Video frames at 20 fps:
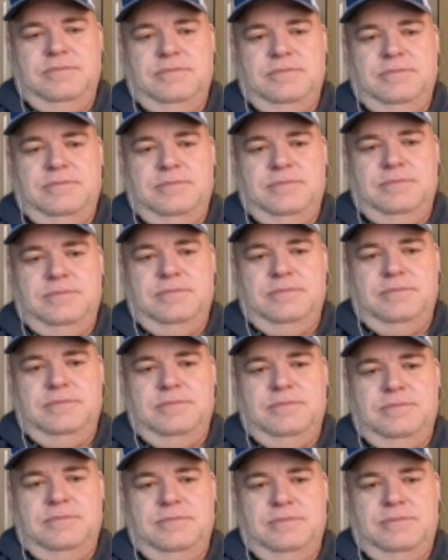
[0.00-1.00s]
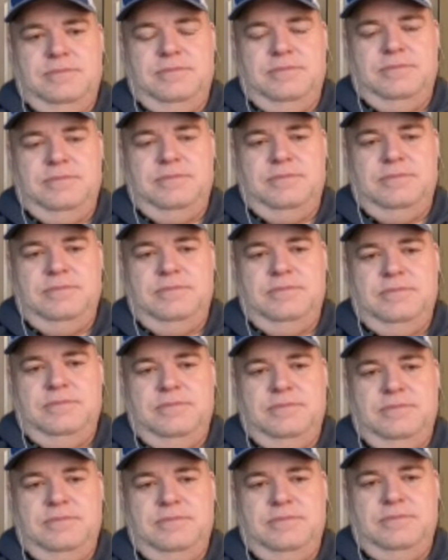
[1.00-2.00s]

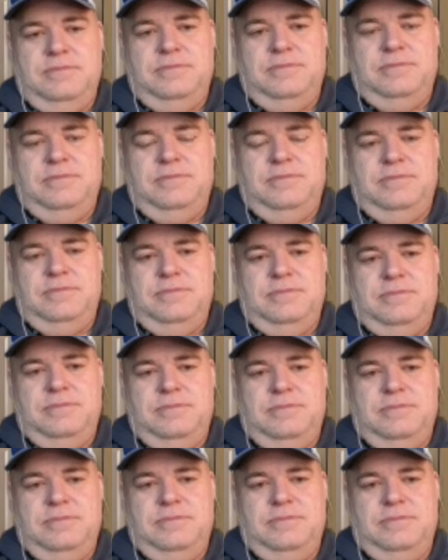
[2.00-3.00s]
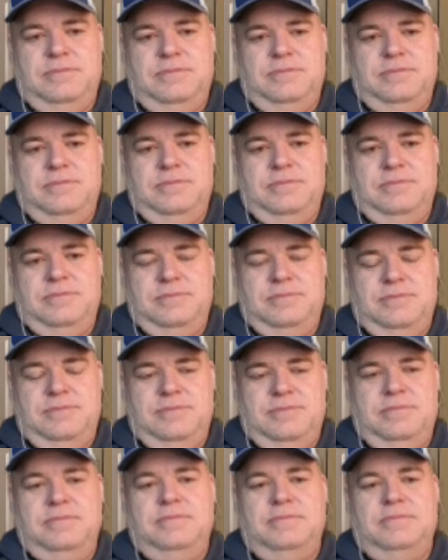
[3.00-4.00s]

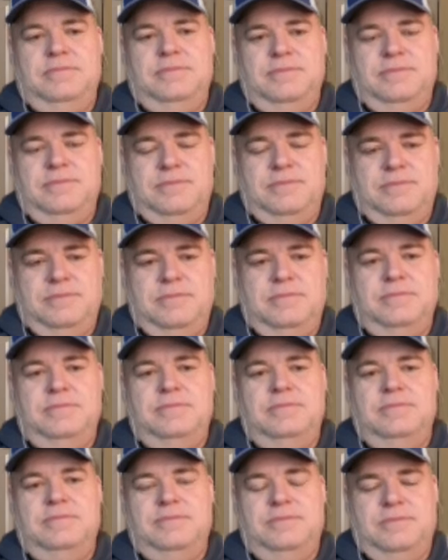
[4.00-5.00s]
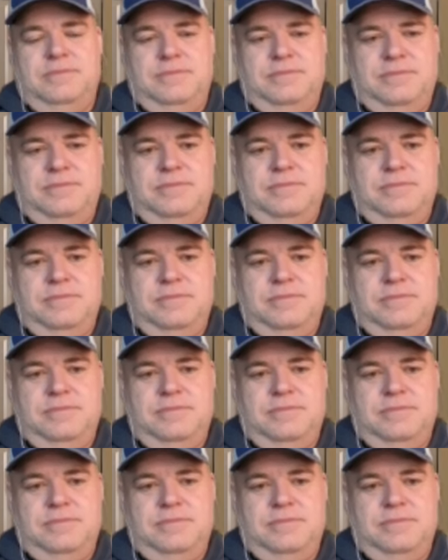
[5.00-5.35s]
(silent)